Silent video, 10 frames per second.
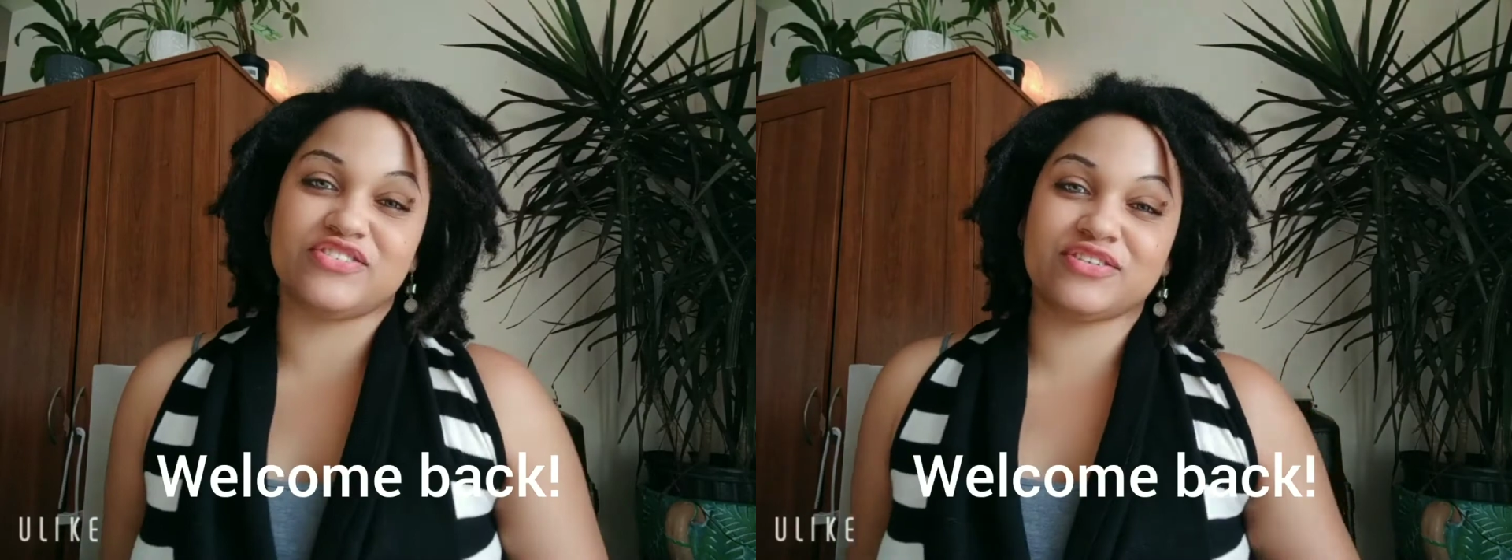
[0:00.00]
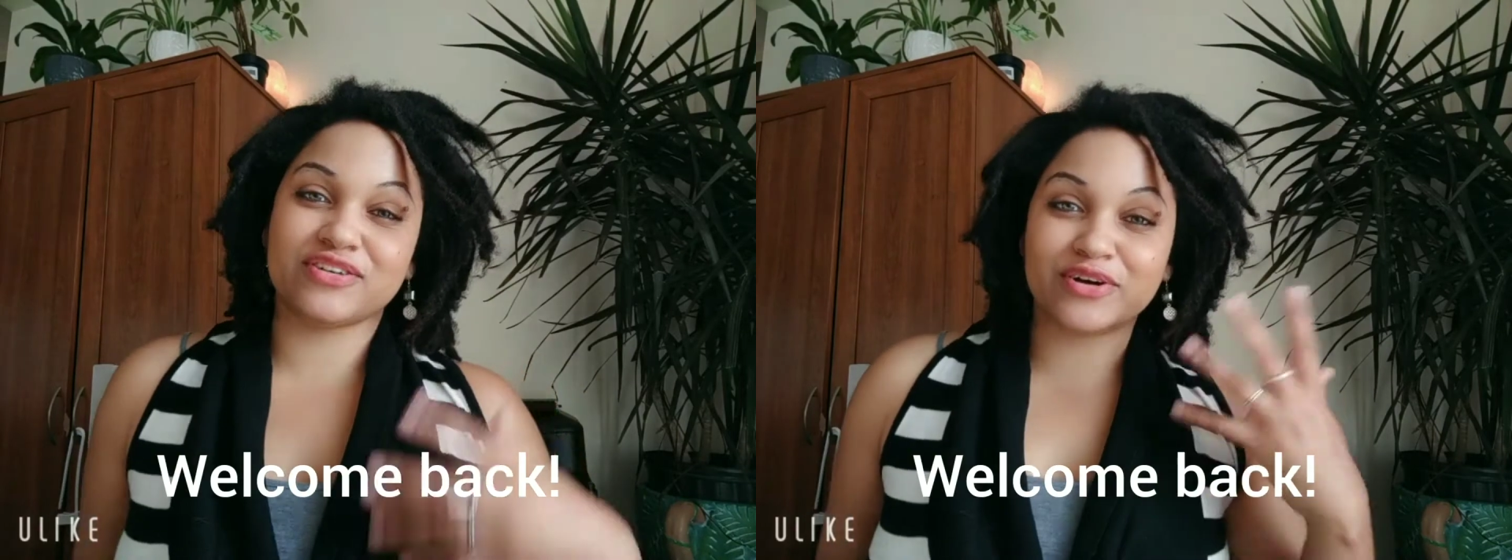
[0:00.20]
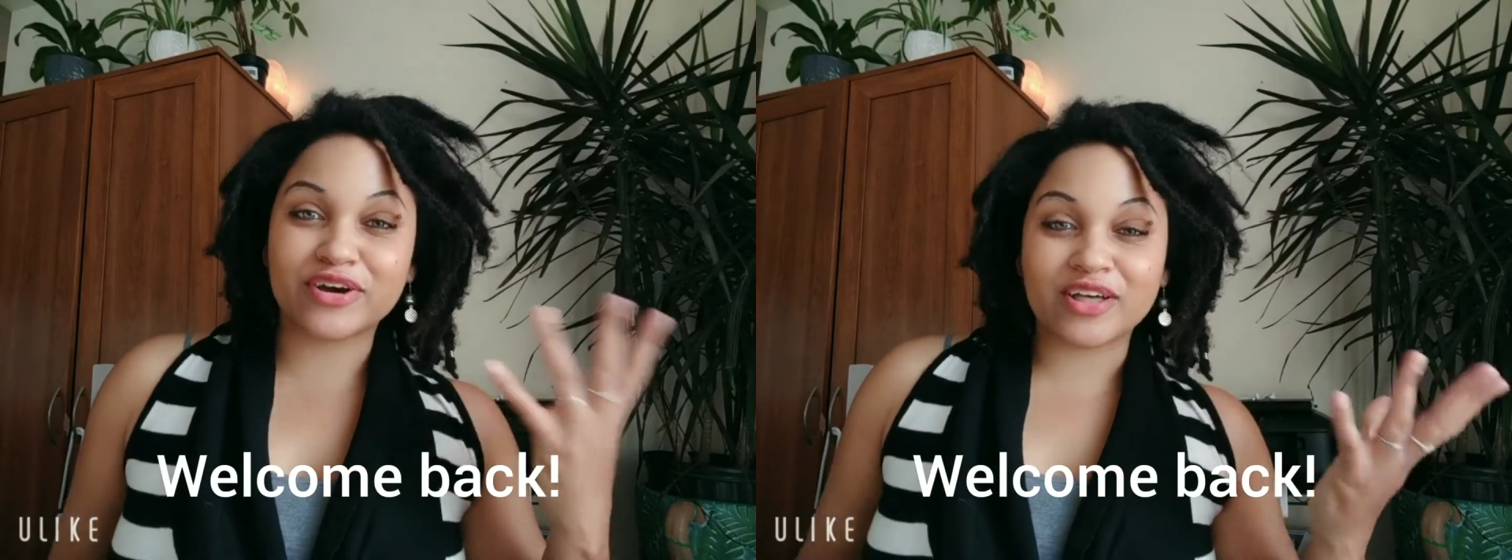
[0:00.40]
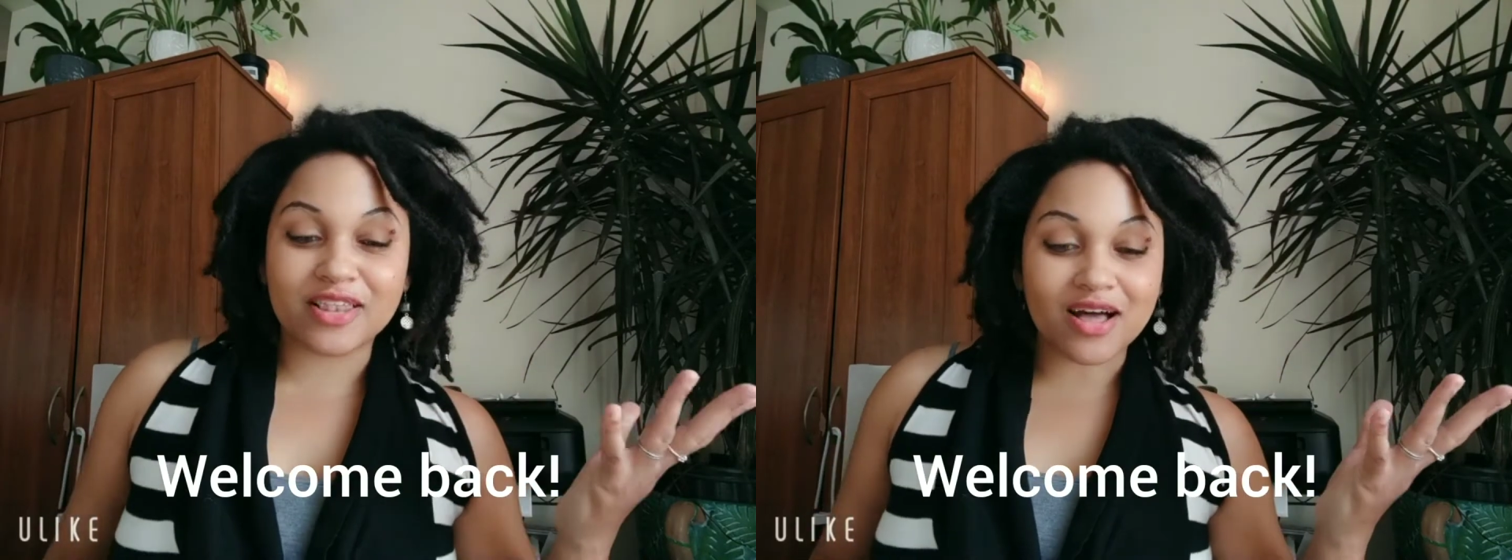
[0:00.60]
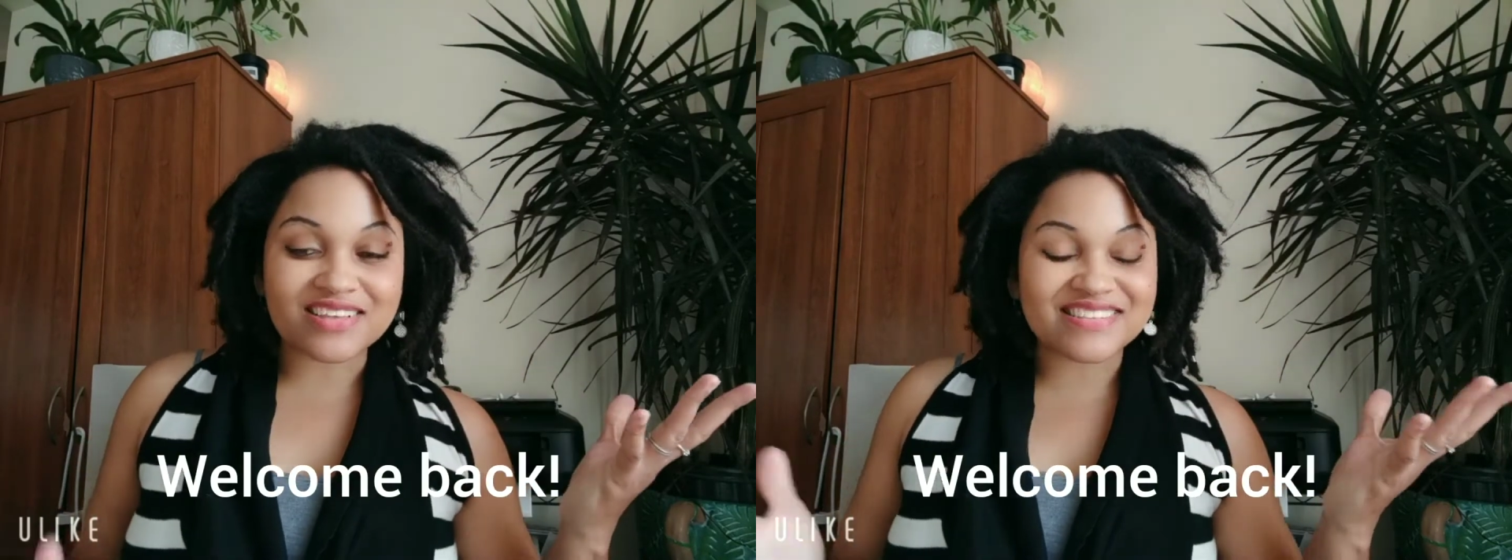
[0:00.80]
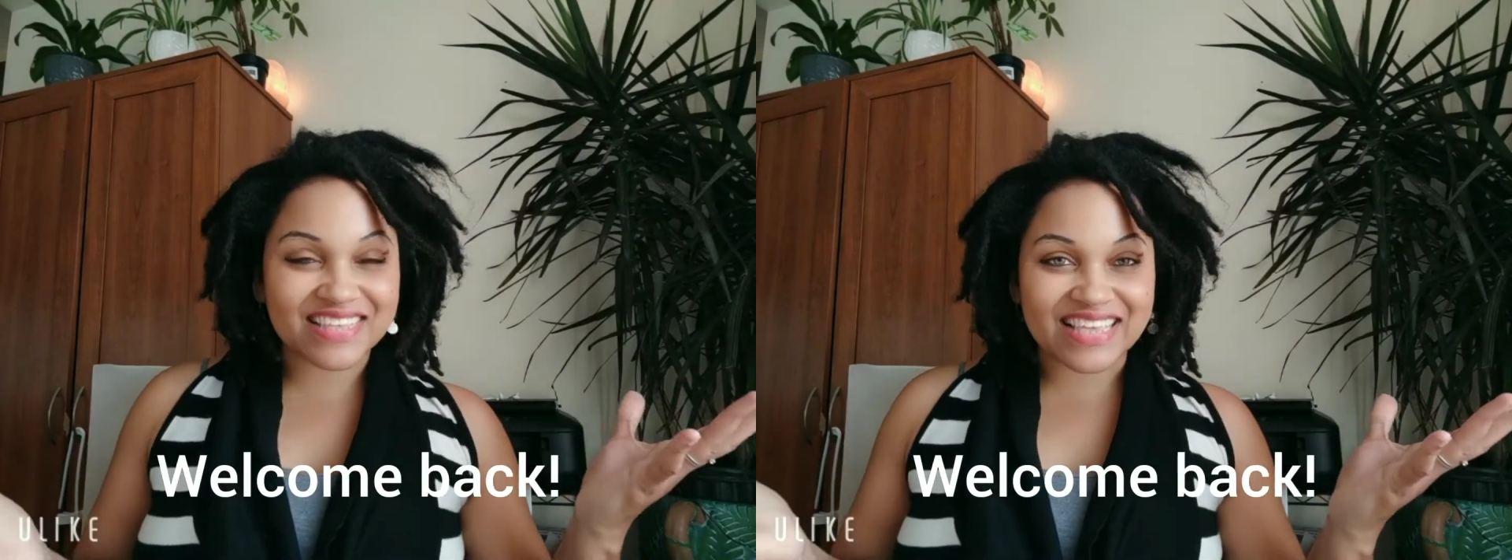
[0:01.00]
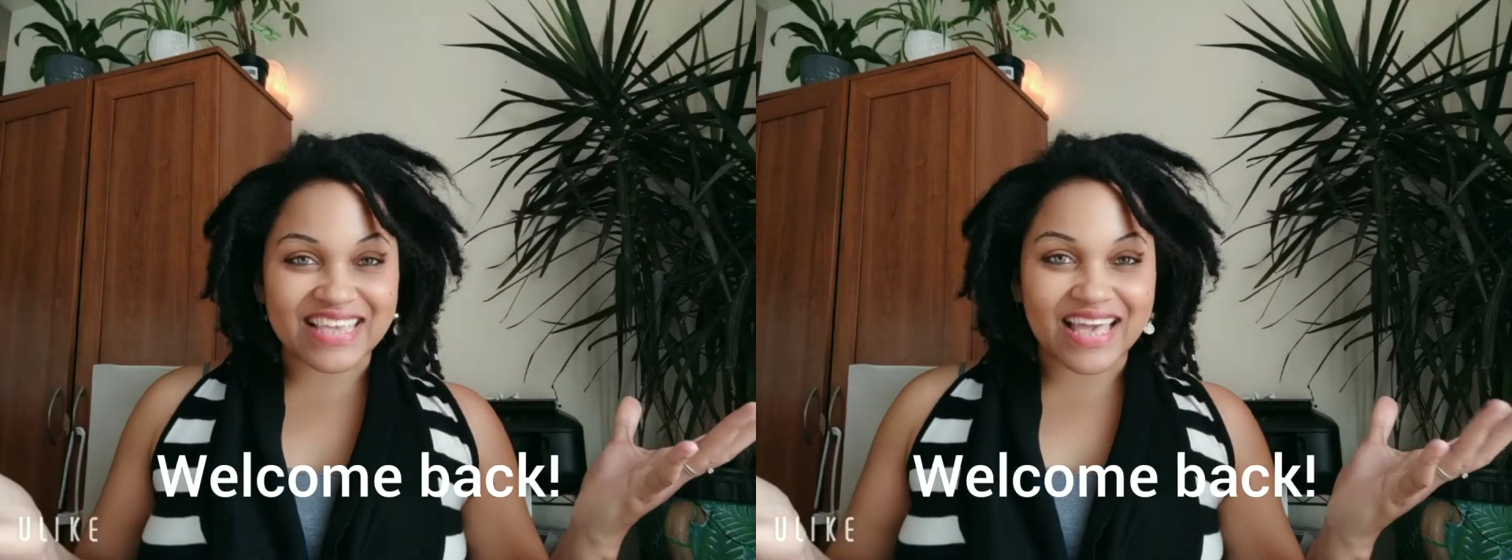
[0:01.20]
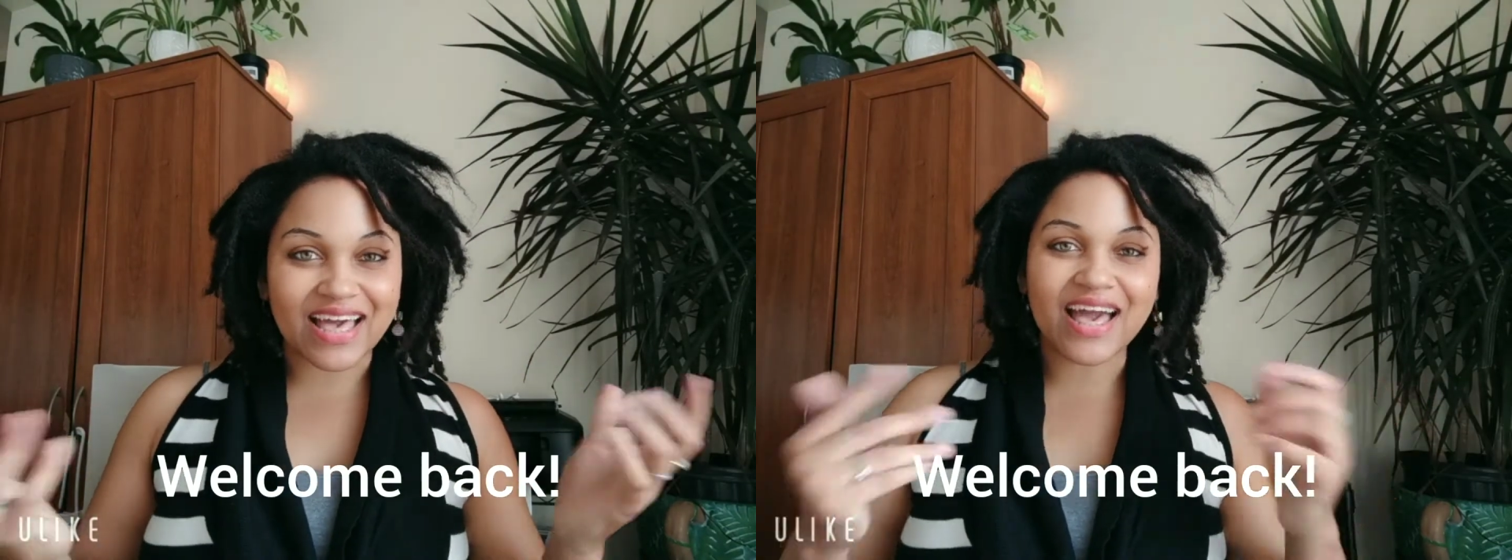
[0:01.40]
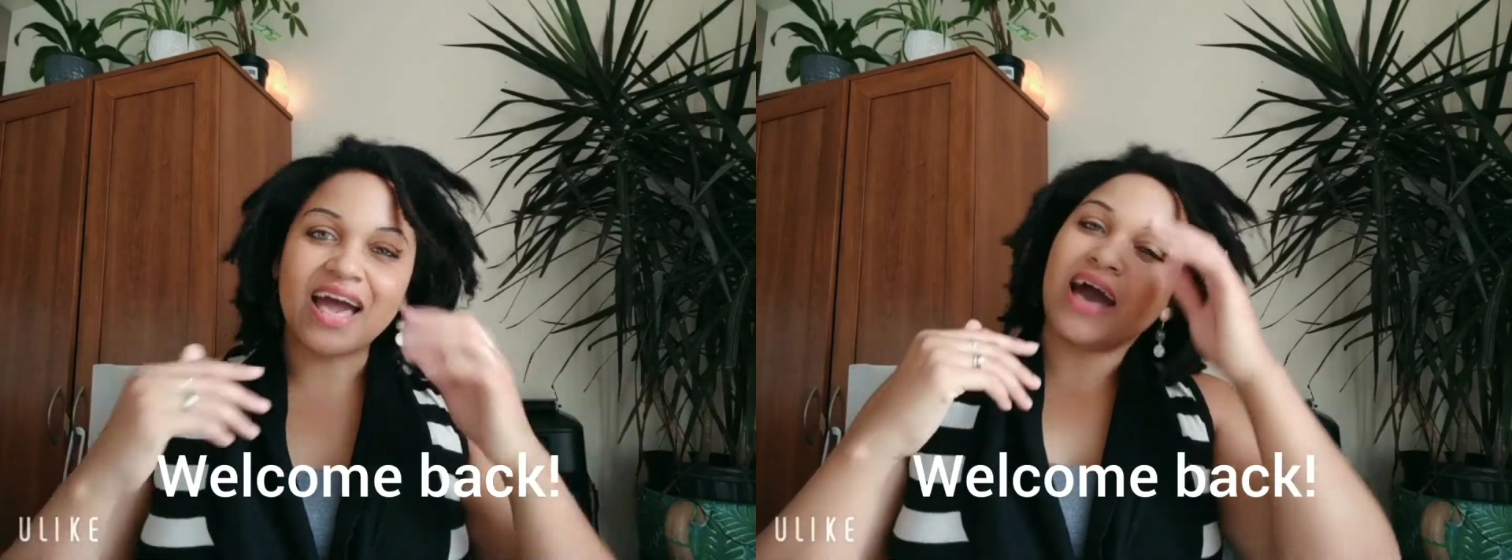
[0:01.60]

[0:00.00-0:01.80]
It's your girl Her Loxx here.